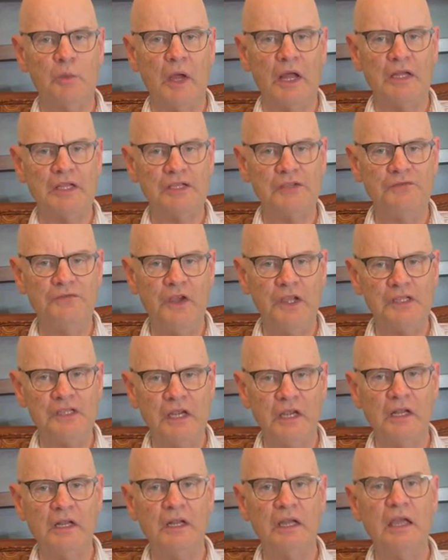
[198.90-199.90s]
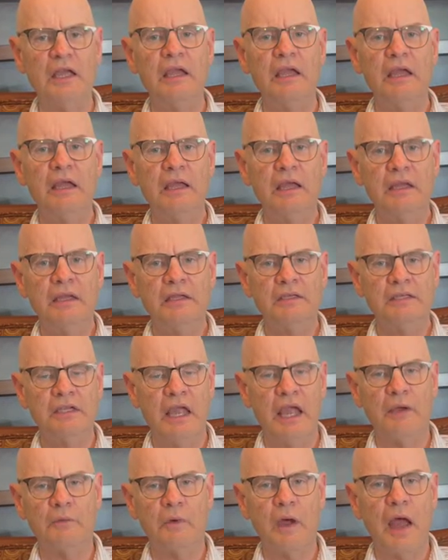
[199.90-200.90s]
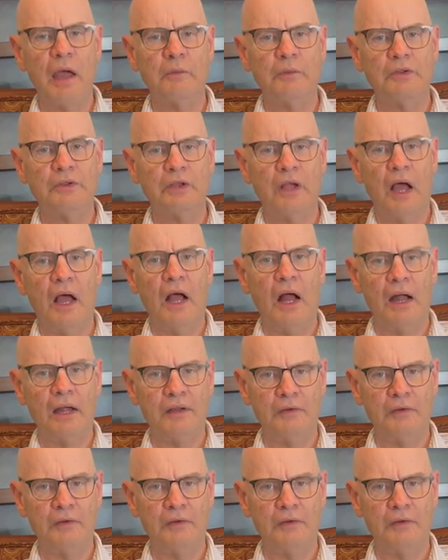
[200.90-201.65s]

well as physically, to get right with God